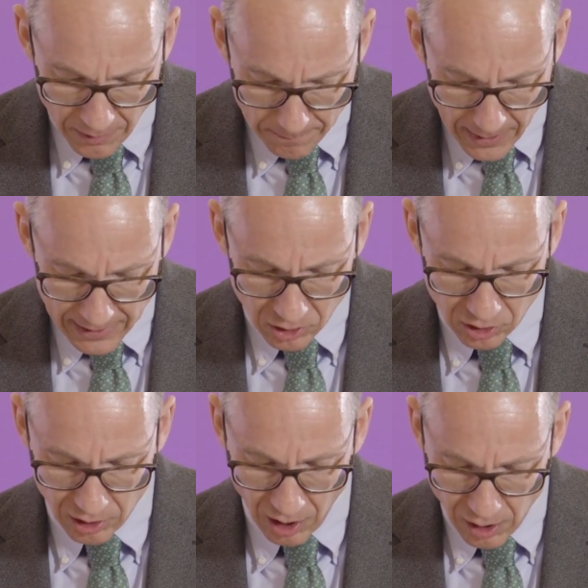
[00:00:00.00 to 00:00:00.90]
the
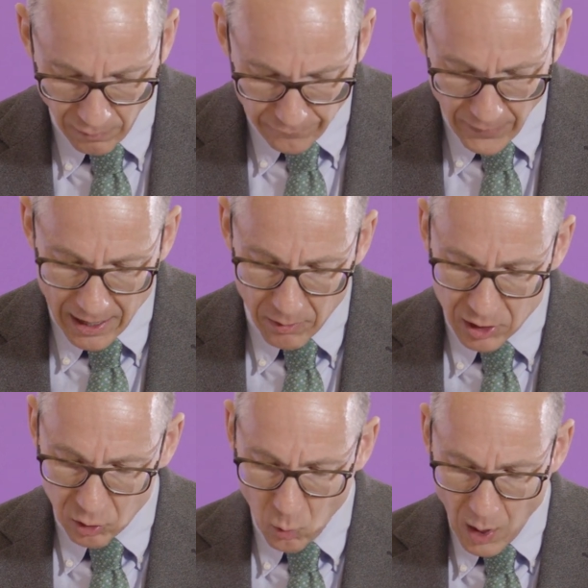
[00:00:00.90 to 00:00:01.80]
best and
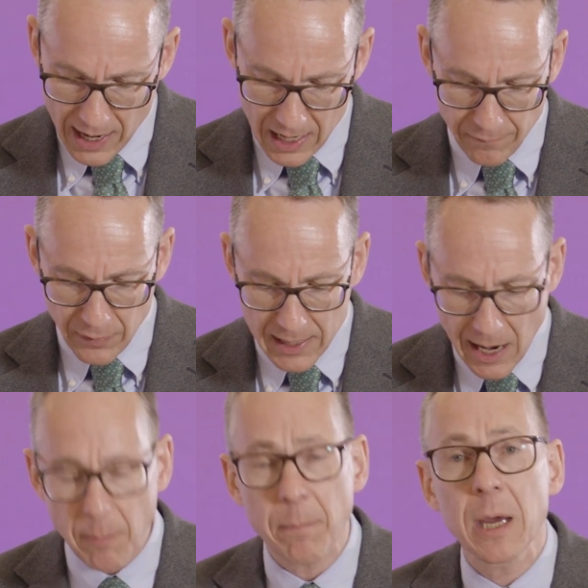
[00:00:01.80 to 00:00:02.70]
fairest way for
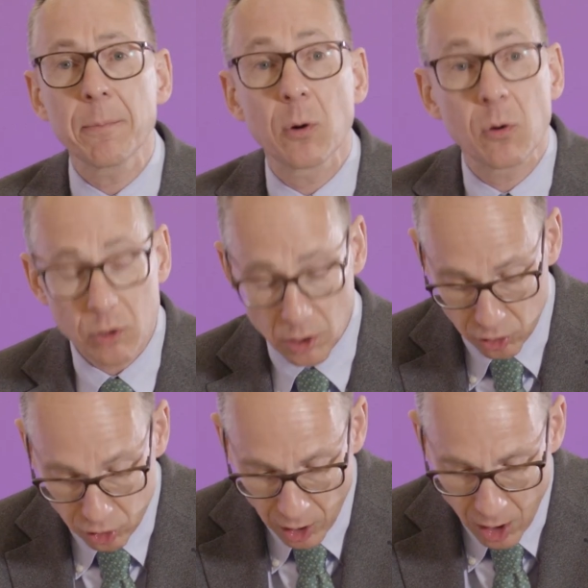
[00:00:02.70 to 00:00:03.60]
young people to
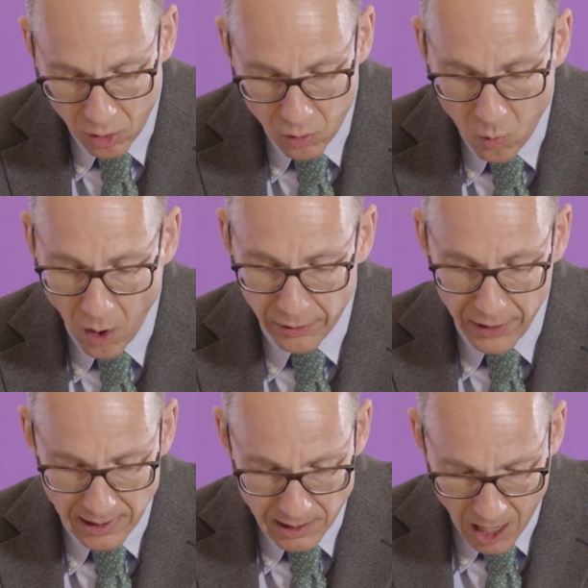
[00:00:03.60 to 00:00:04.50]
show what
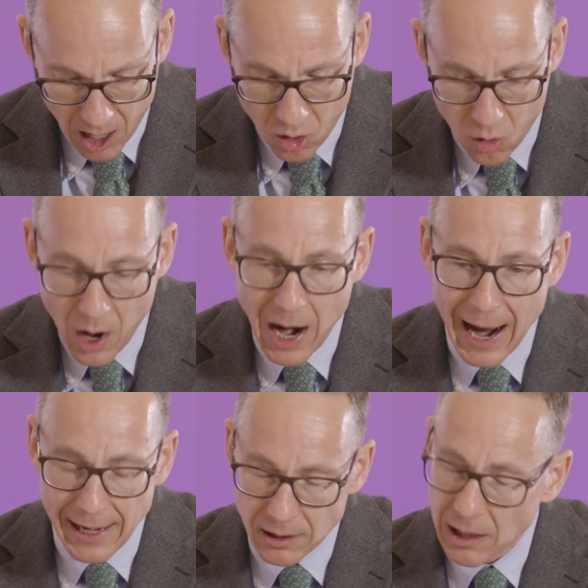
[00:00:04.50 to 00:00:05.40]
they know
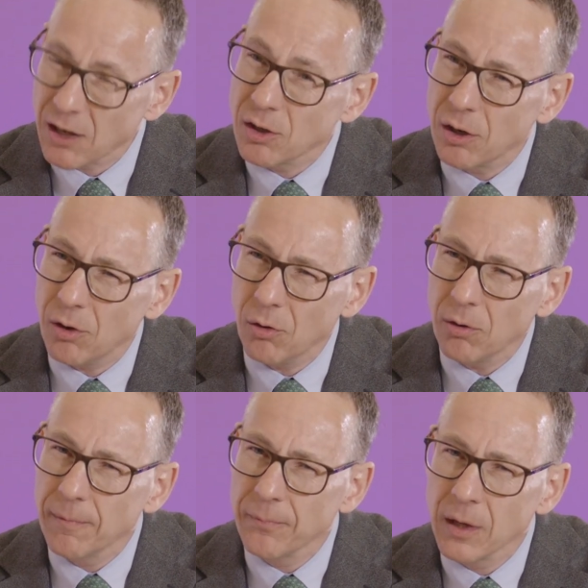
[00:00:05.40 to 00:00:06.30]
and can do.
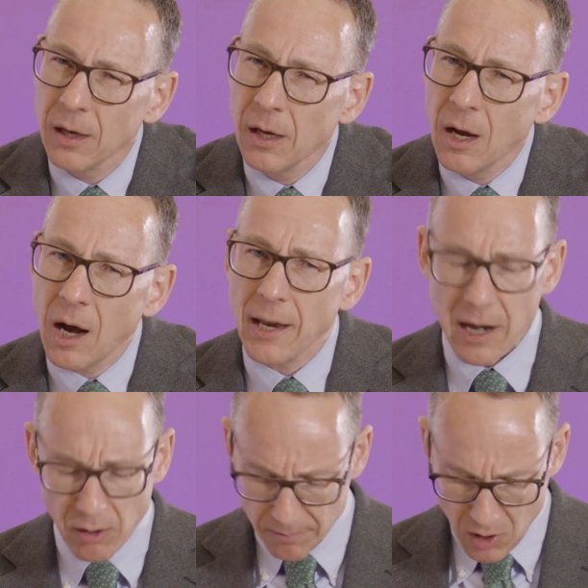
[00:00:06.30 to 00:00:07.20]
And
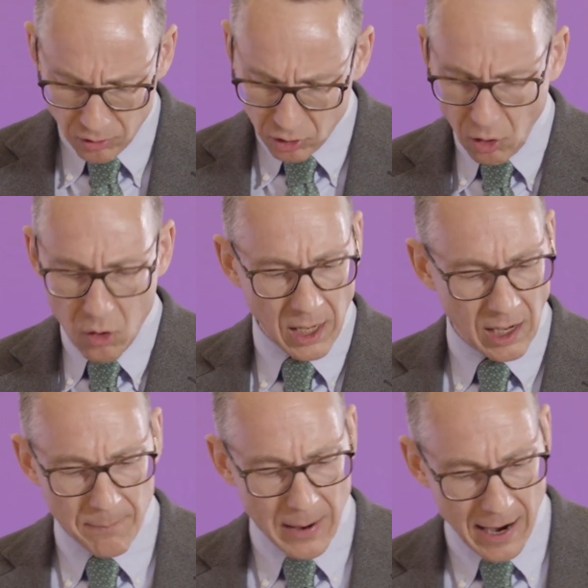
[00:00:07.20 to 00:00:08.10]
here I'm not
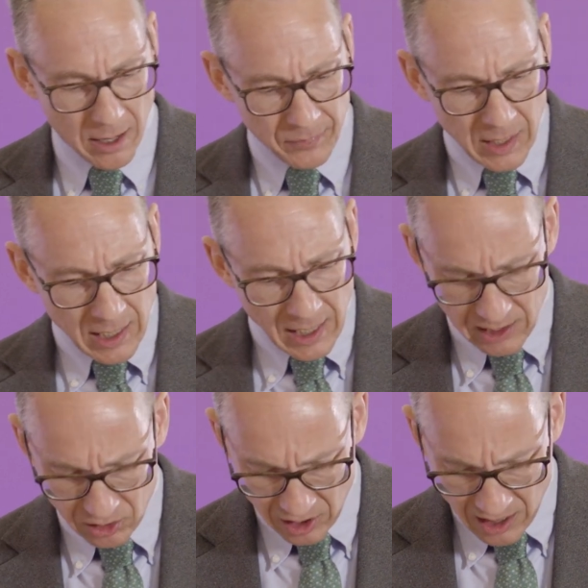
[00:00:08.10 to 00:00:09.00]
talking about
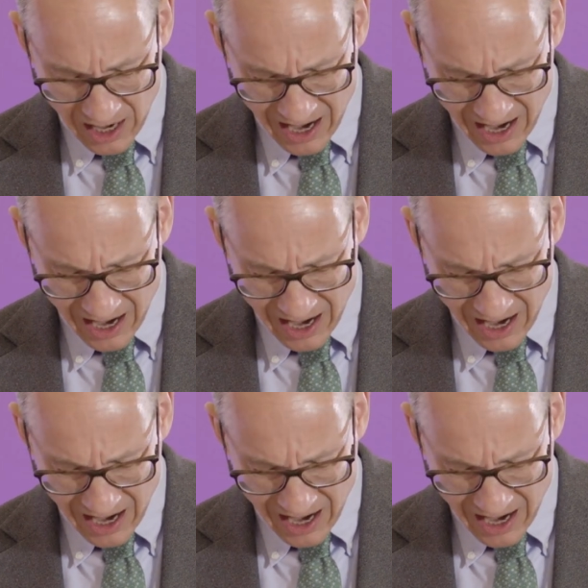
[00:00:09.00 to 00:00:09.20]
his